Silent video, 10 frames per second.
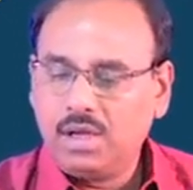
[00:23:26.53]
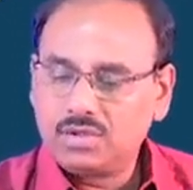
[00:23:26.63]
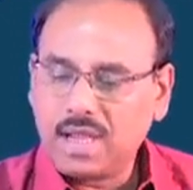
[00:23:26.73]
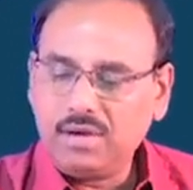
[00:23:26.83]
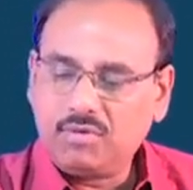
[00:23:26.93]

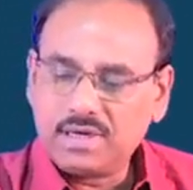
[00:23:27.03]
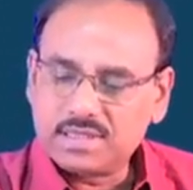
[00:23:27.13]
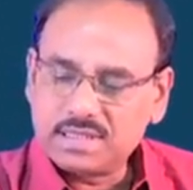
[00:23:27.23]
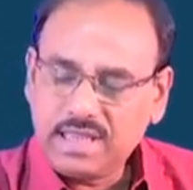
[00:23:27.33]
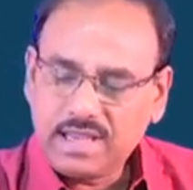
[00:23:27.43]
So, I know what
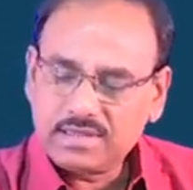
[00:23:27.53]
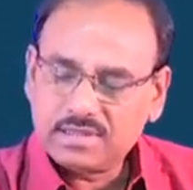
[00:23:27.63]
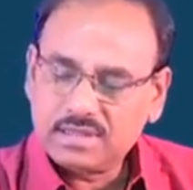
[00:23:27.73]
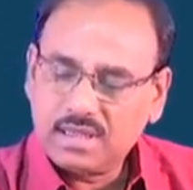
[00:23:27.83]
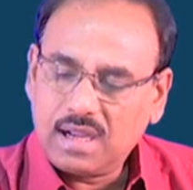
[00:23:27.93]
is C
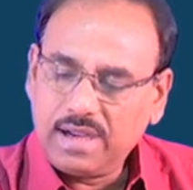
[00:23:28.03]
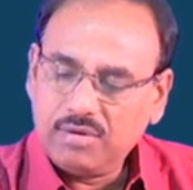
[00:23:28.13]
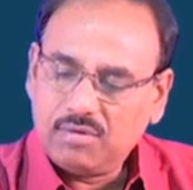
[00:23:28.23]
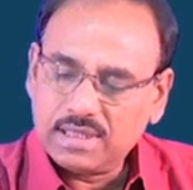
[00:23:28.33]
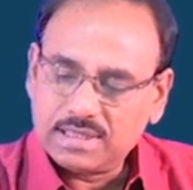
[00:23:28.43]
x, I
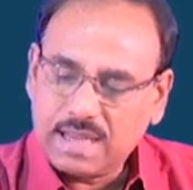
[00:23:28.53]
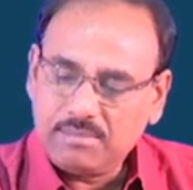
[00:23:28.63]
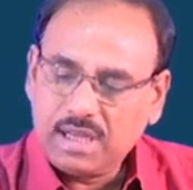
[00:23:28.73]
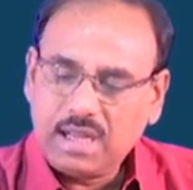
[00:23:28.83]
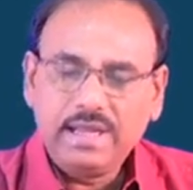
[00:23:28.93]
know what is
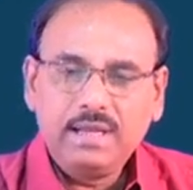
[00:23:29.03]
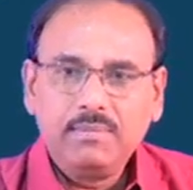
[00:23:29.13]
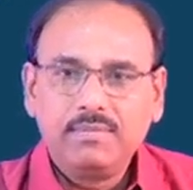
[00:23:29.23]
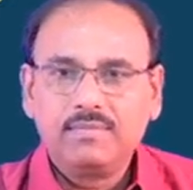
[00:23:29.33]
lambda I.